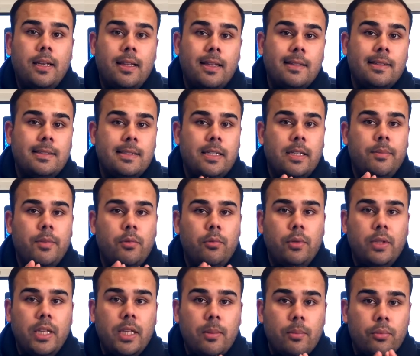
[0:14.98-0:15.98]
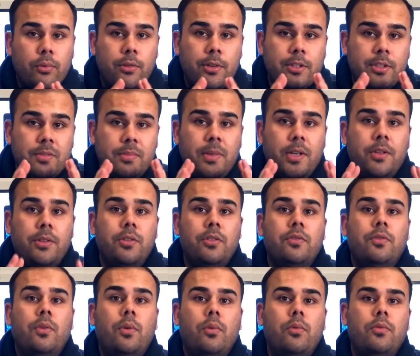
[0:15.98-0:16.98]
I gotta say, I've been really impressed by this
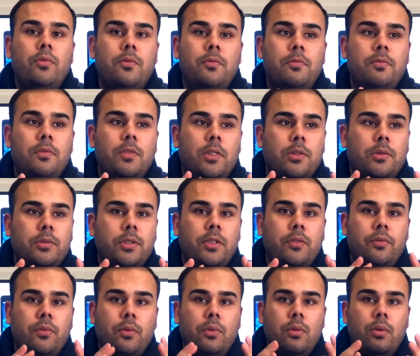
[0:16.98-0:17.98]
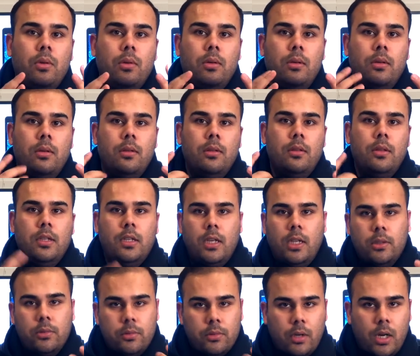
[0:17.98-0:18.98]
phone, not only for the
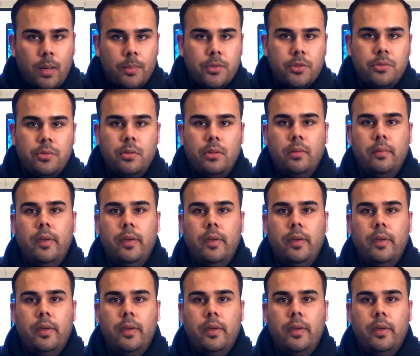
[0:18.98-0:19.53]
color options that are